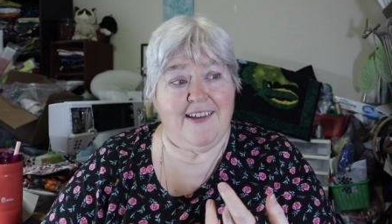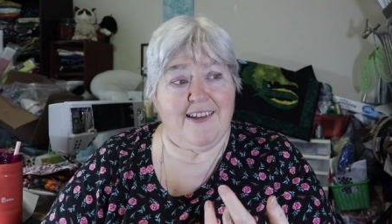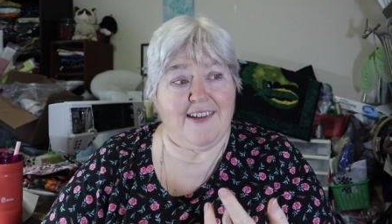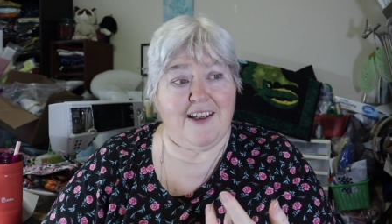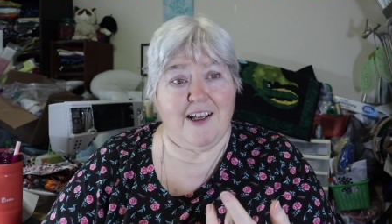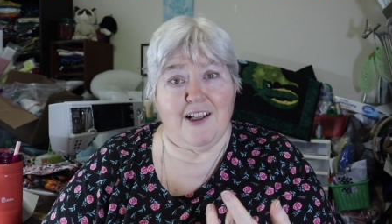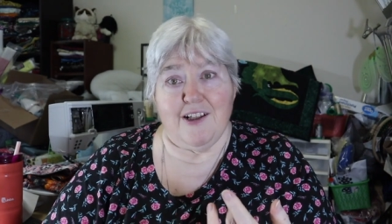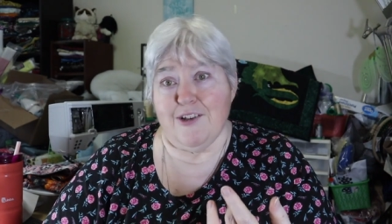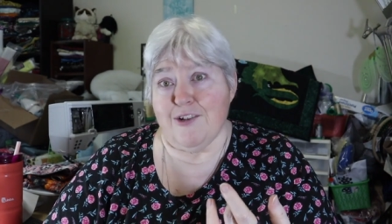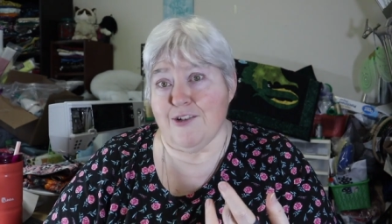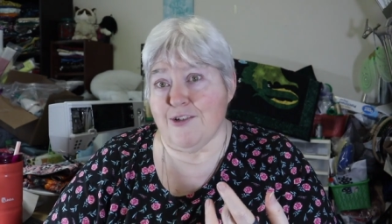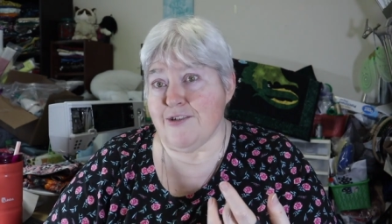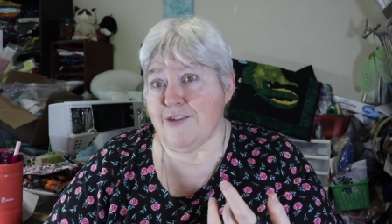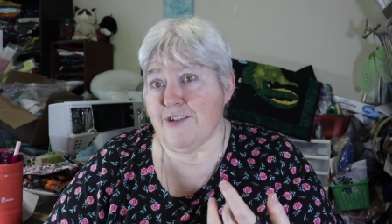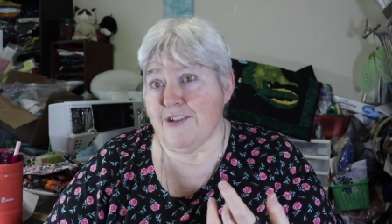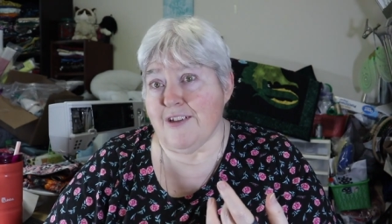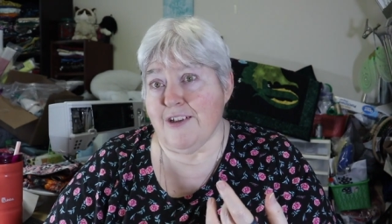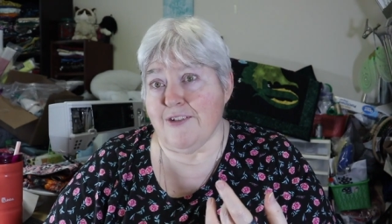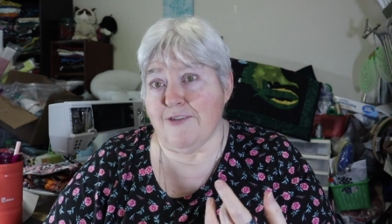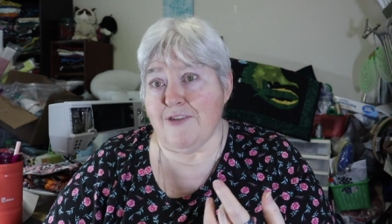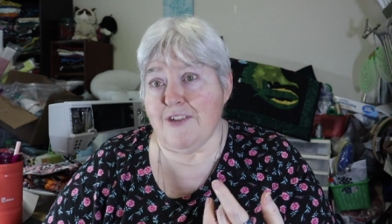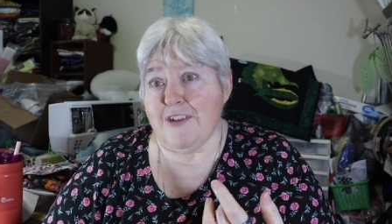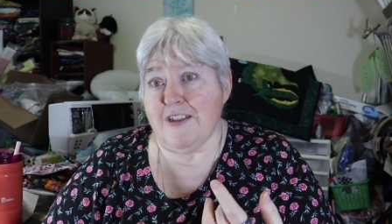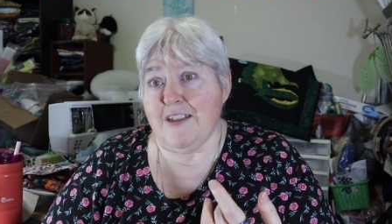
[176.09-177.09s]
colors
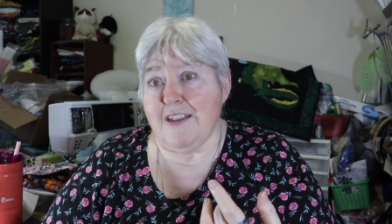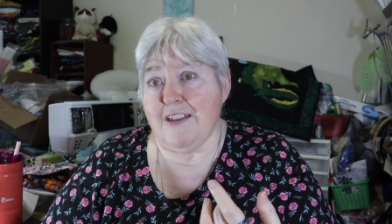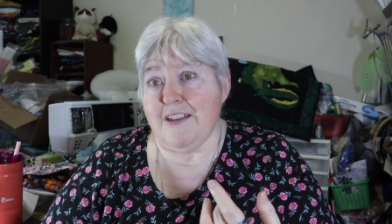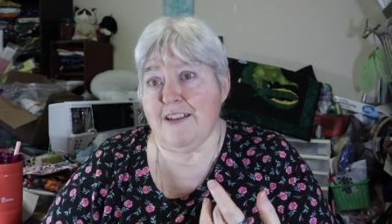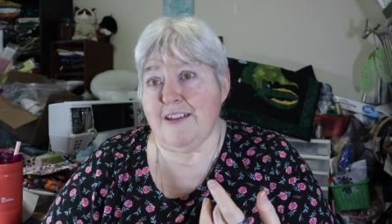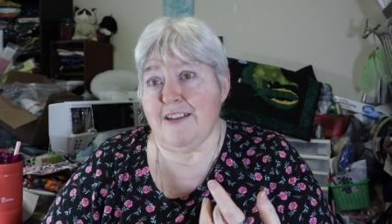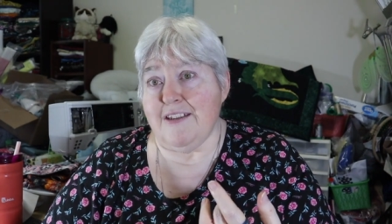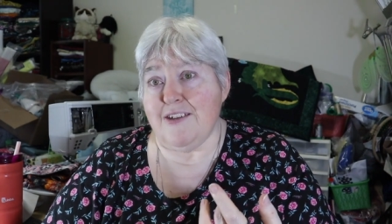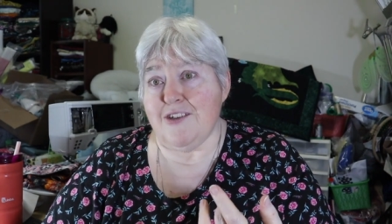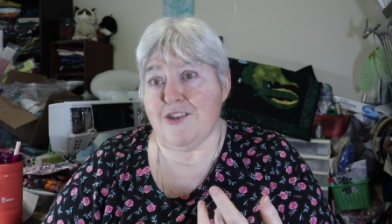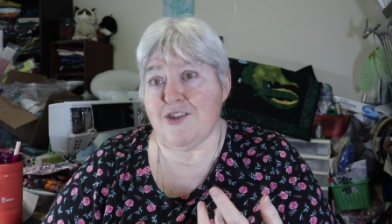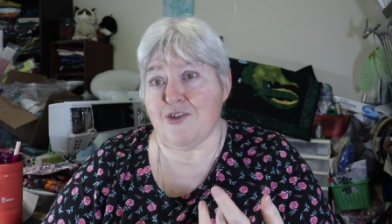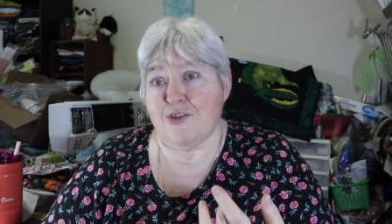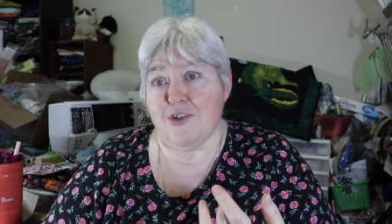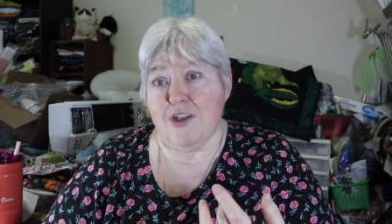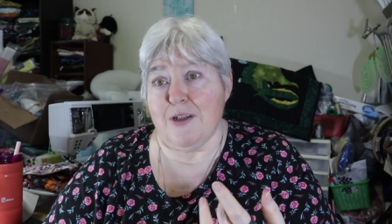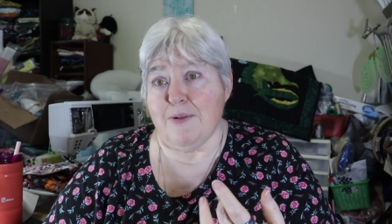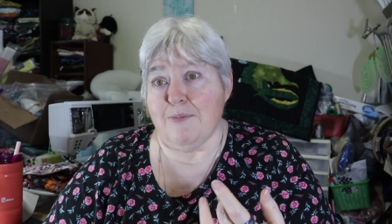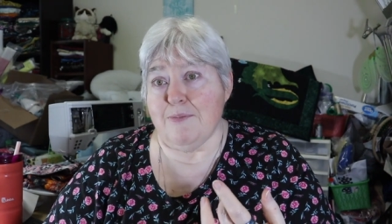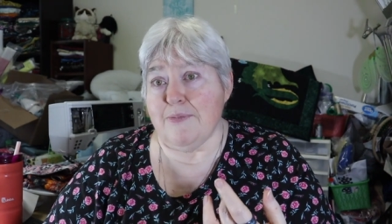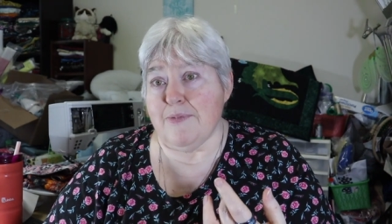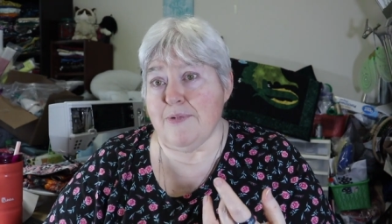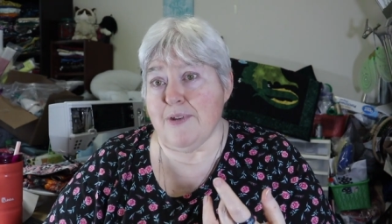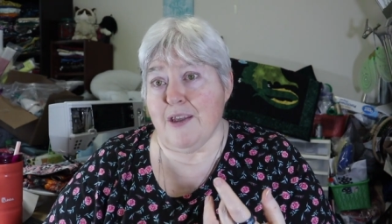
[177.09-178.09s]
of the
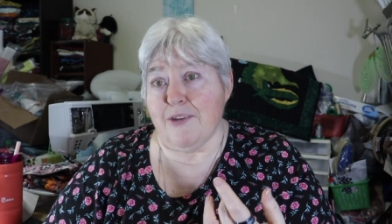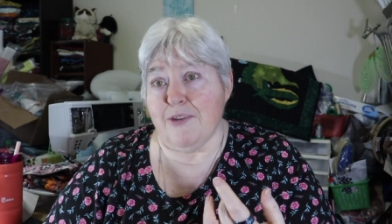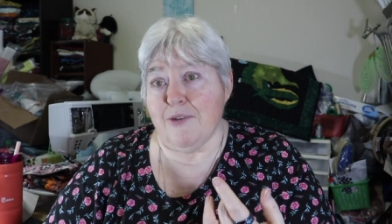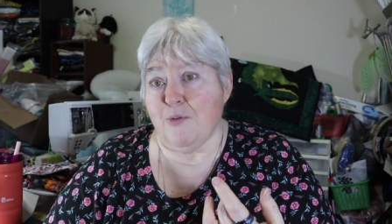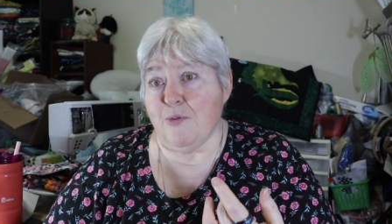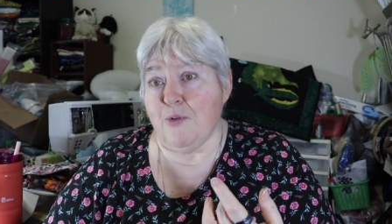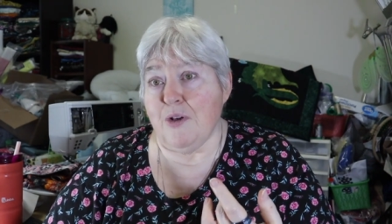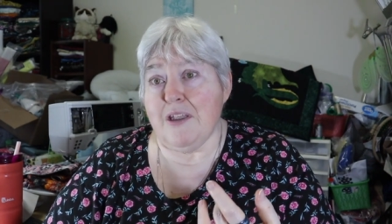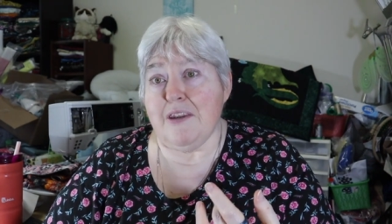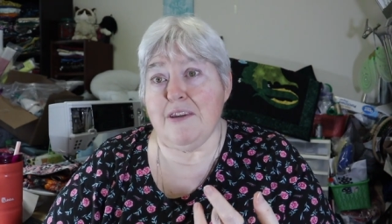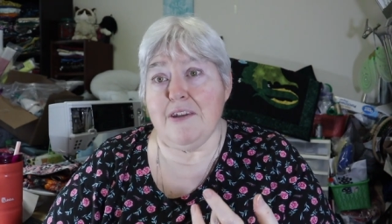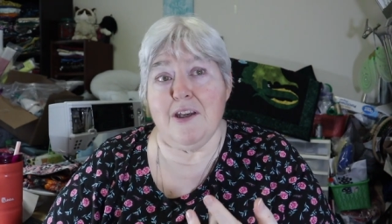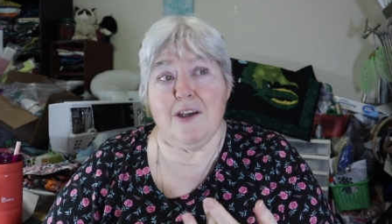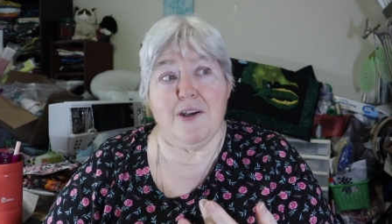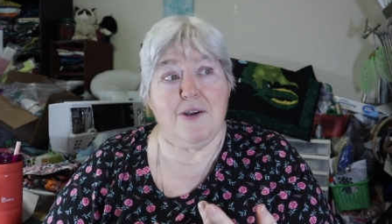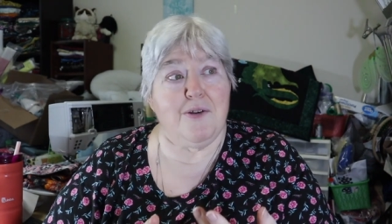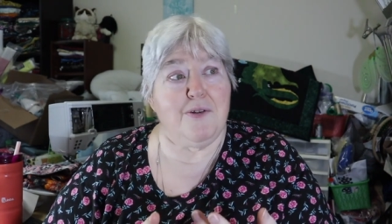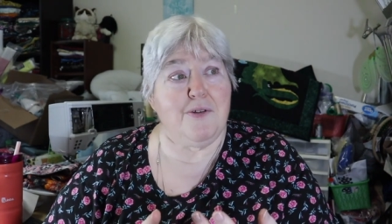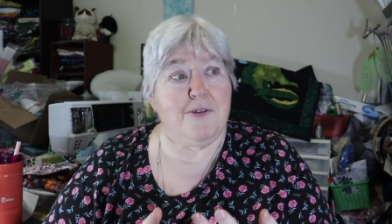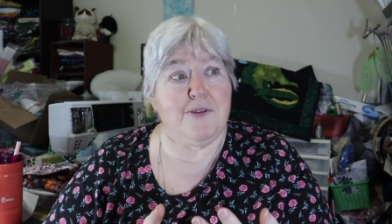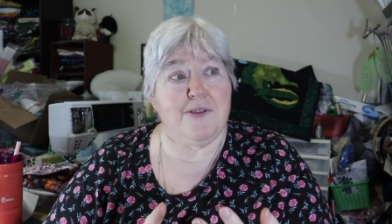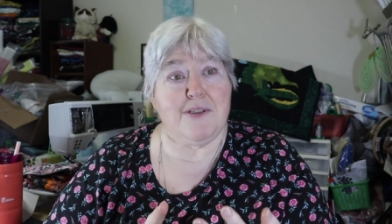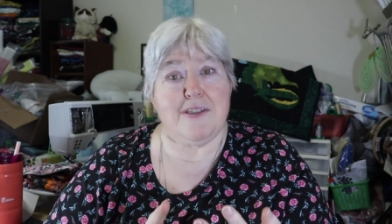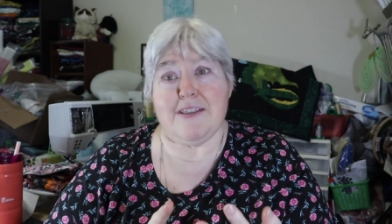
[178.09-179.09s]
trims on the
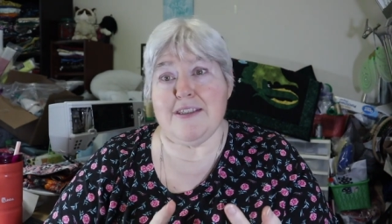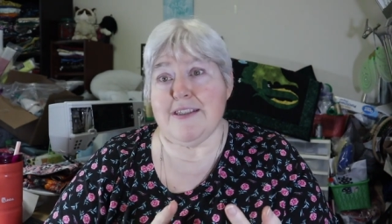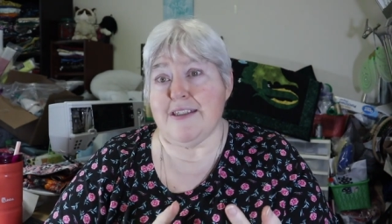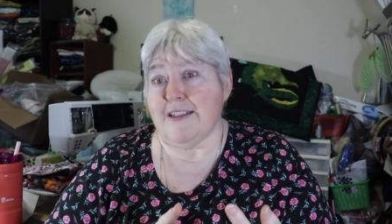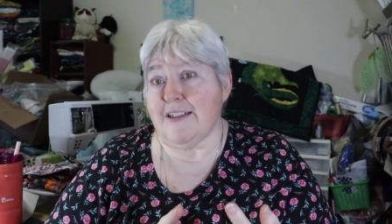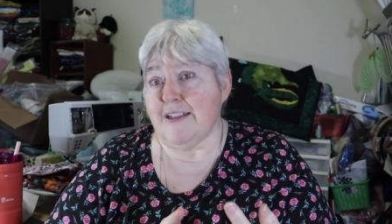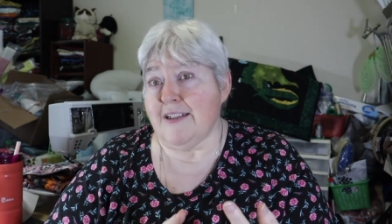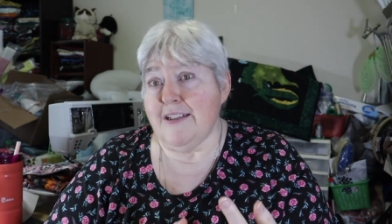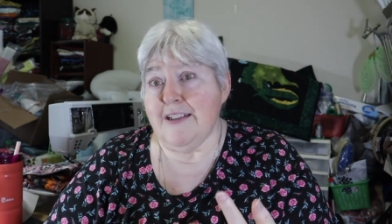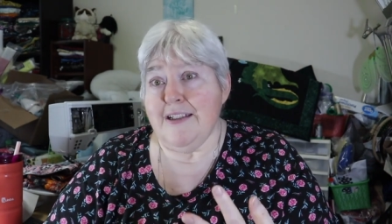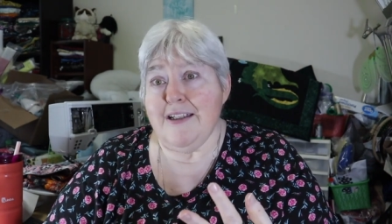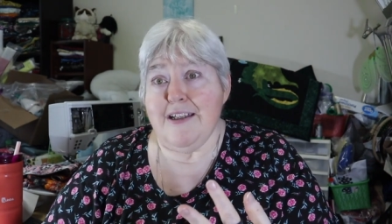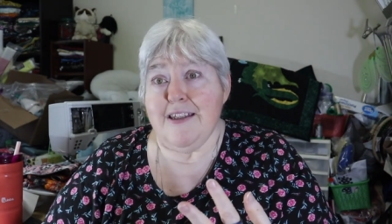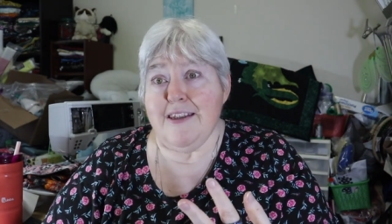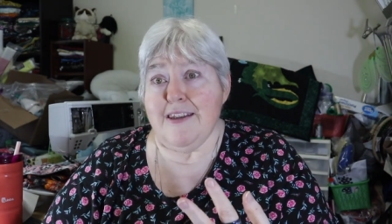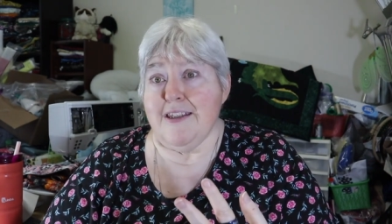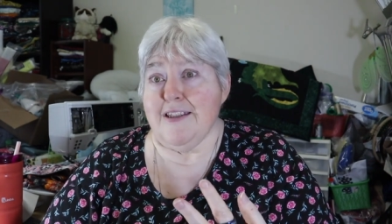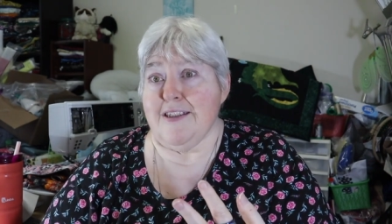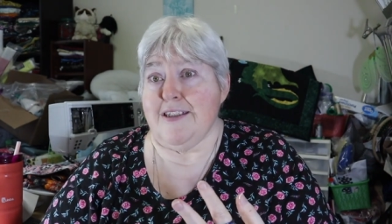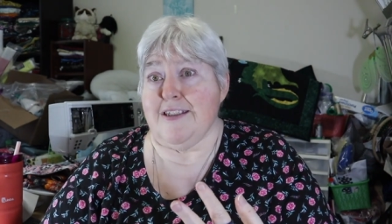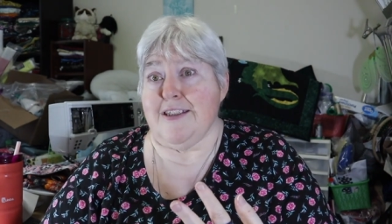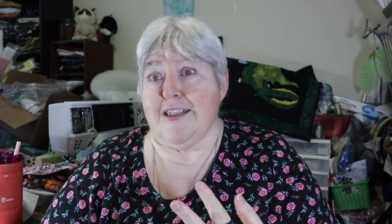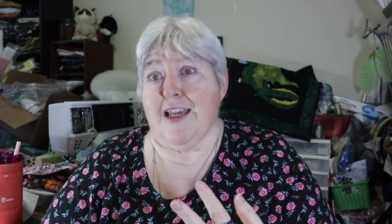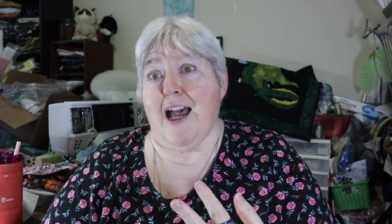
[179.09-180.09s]
windows, the
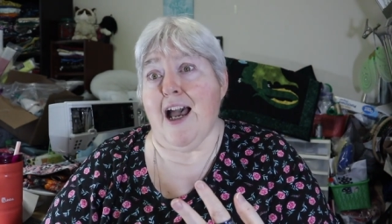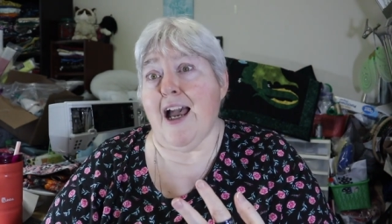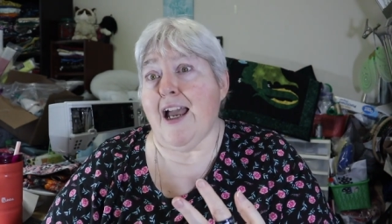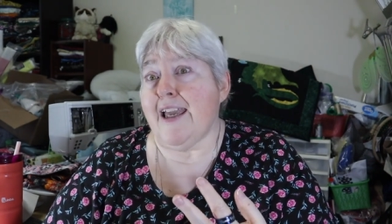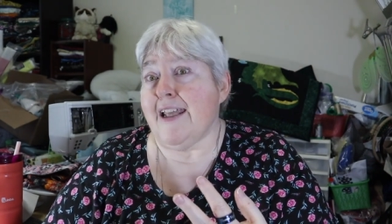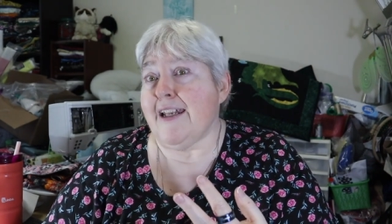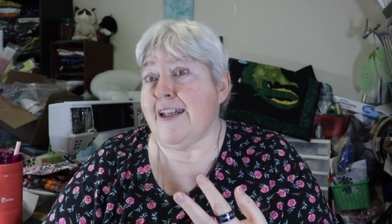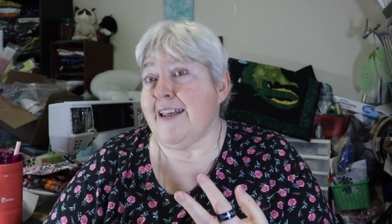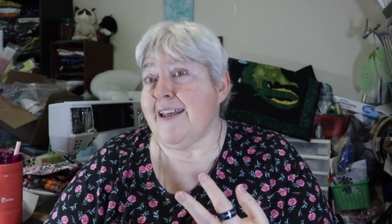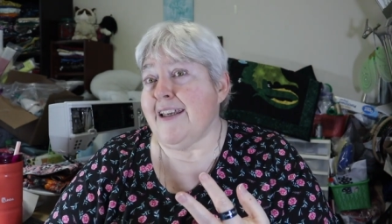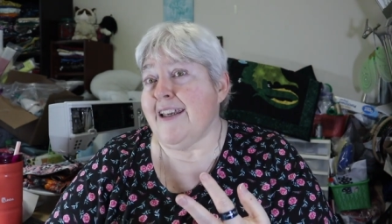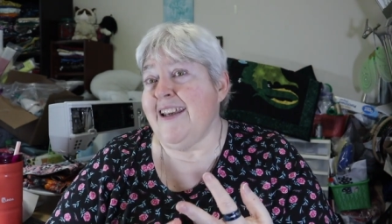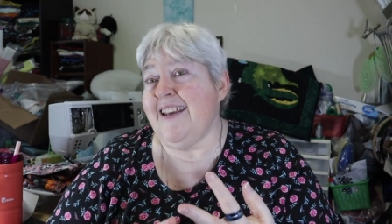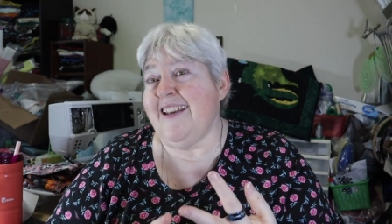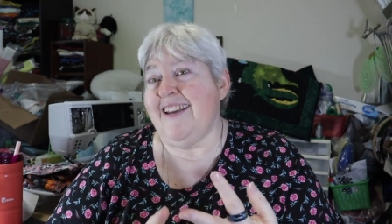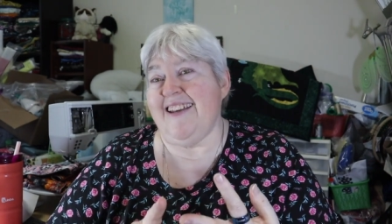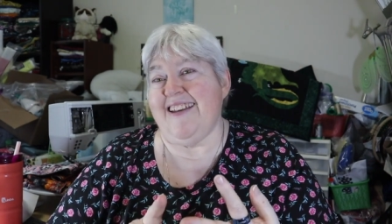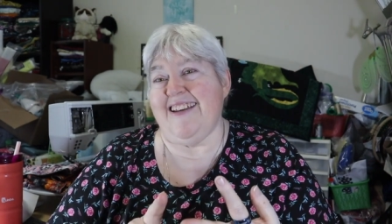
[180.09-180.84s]
siding,